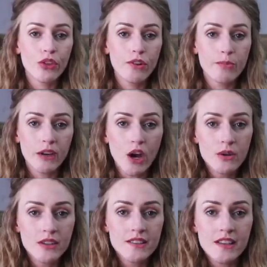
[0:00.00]
the
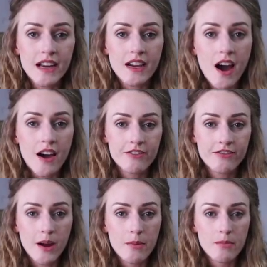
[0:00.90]
begonias that I got
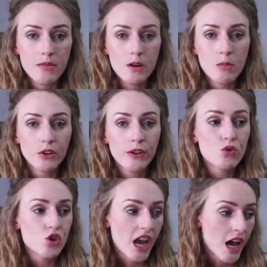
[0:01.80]
from Le Monde des
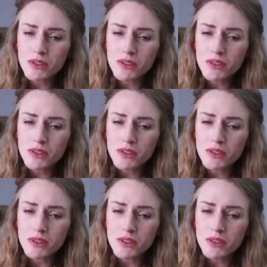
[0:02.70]
Fougères.